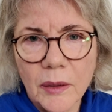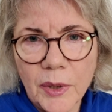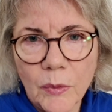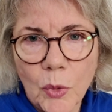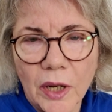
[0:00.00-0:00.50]
going to
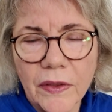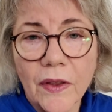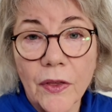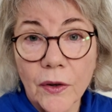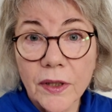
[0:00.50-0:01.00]
be,
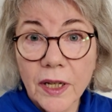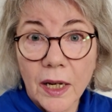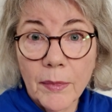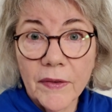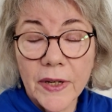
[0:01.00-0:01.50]
the third
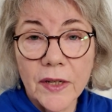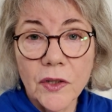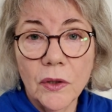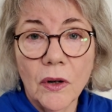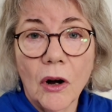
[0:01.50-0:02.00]
time I've
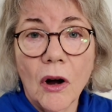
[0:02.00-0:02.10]
asked you,